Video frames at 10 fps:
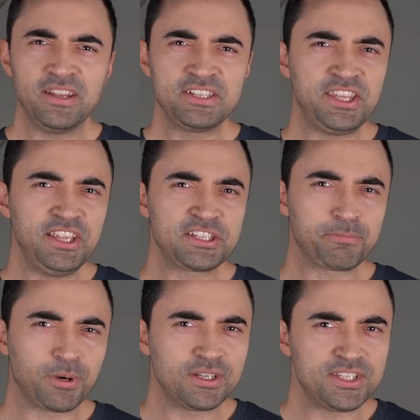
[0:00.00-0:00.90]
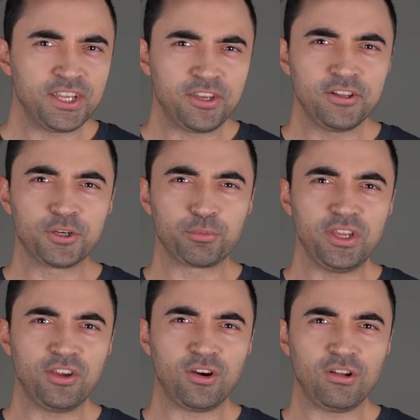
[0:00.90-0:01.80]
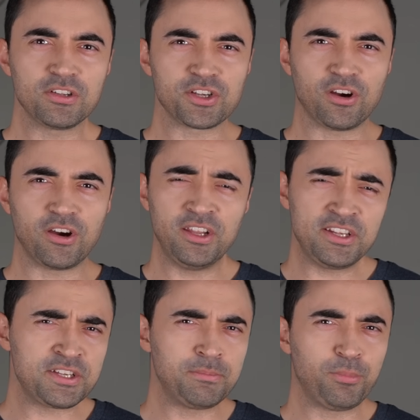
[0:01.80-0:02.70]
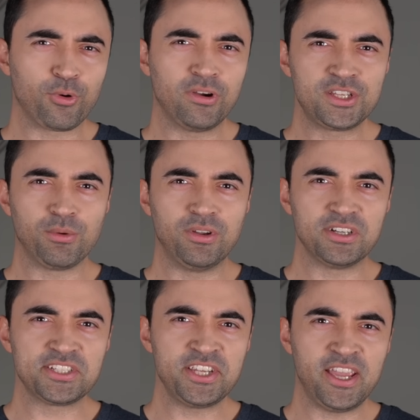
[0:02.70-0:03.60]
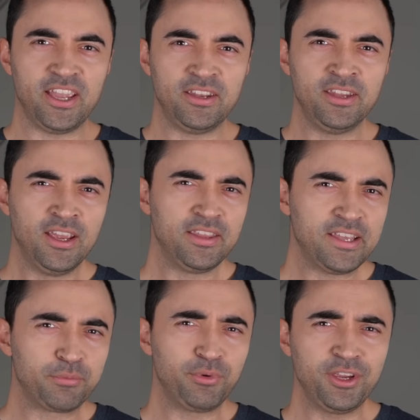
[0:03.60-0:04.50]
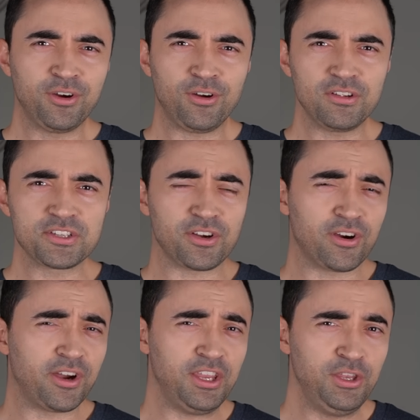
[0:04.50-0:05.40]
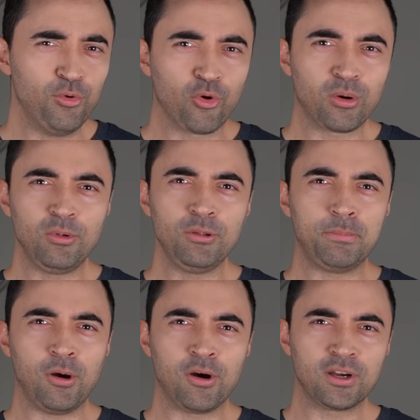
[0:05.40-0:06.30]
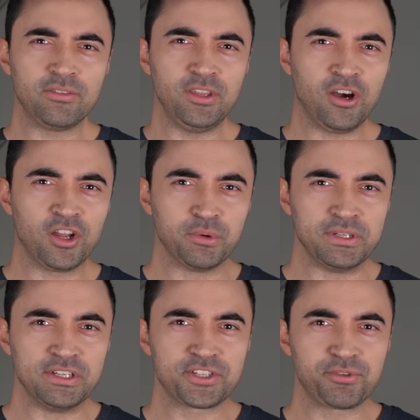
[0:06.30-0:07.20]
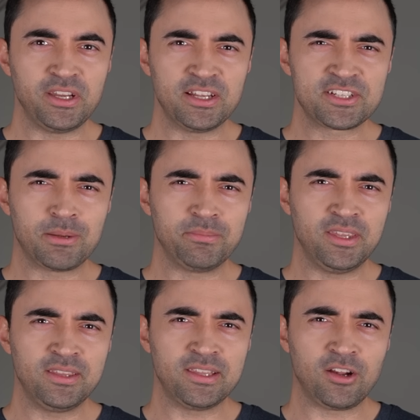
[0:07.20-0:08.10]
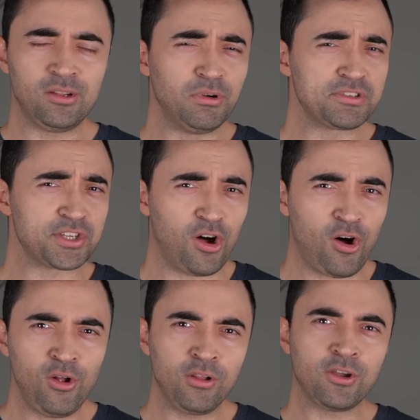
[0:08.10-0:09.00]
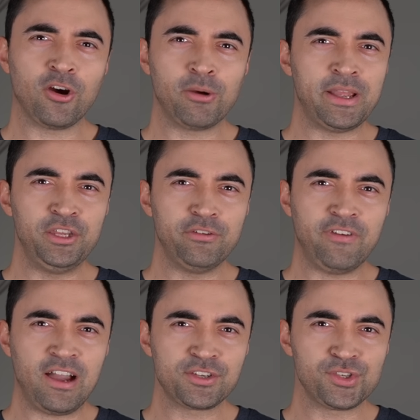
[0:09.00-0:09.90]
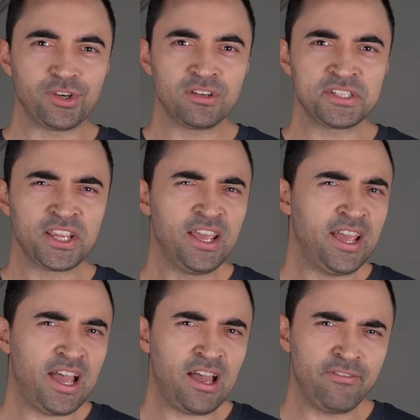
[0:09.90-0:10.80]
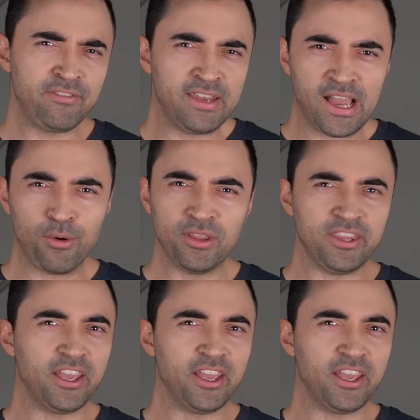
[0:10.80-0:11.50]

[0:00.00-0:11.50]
as these particular recalls are, it is important to understand that recalls are a normal part of the auto industry and something that almost all car manufacturers have now and